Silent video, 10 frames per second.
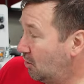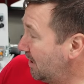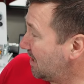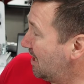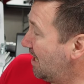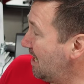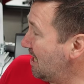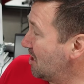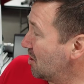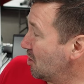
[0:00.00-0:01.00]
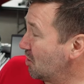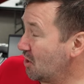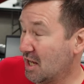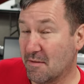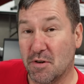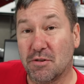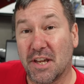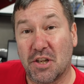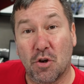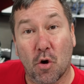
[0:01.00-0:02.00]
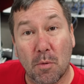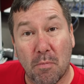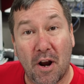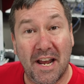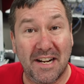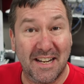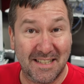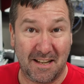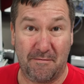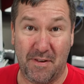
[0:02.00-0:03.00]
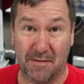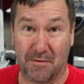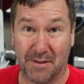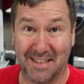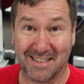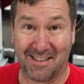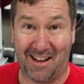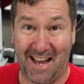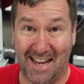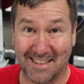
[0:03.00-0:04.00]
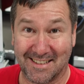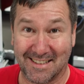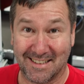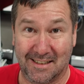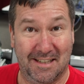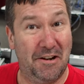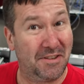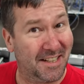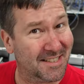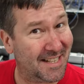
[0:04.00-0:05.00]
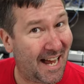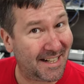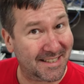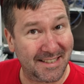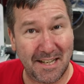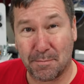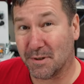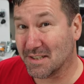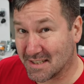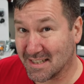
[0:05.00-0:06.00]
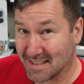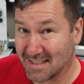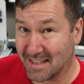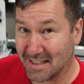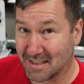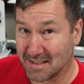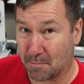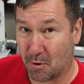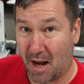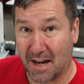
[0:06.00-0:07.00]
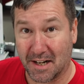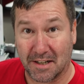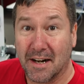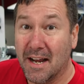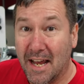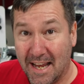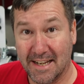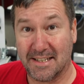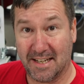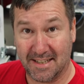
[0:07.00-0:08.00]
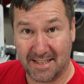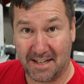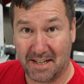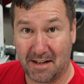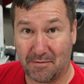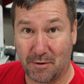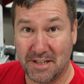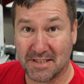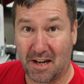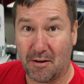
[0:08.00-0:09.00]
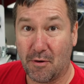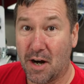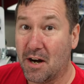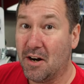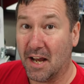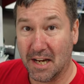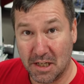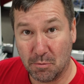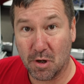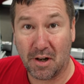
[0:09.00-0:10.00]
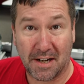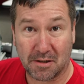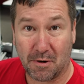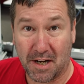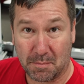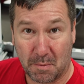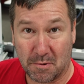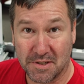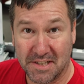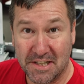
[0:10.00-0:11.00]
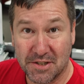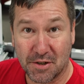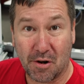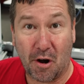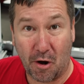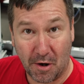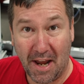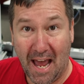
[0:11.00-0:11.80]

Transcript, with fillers: Click here if you think your brand is a fit for this class. Note that it's not as simple as just sending us a product. It does have to have free software, and you will have to write up a procedure on